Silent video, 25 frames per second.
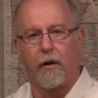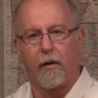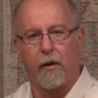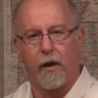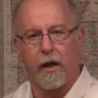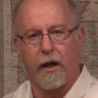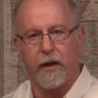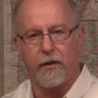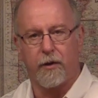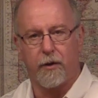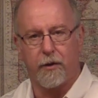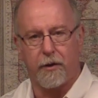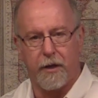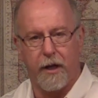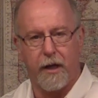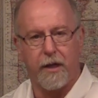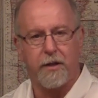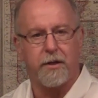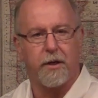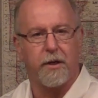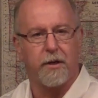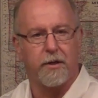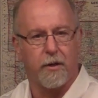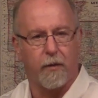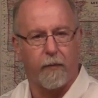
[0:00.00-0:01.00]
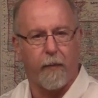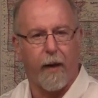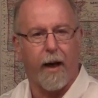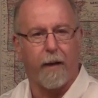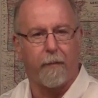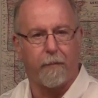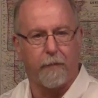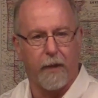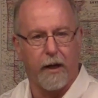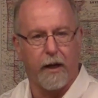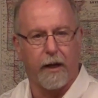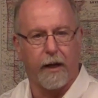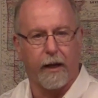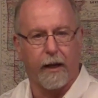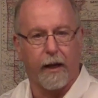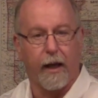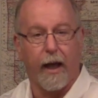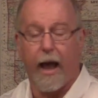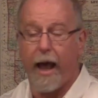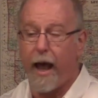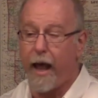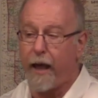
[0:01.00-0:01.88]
in their teachings about money.